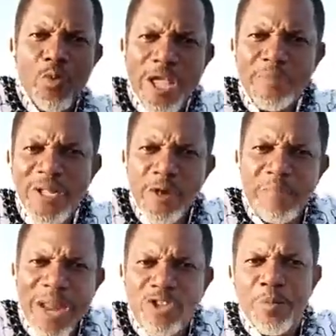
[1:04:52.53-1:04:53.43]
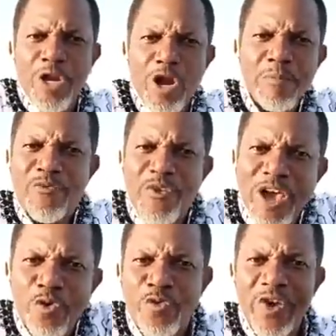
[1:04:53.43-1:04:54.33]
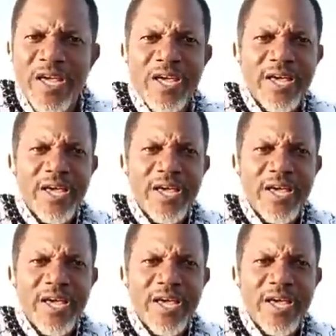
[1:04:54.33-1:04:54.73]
you were expecting black to be, not be fair, you fair.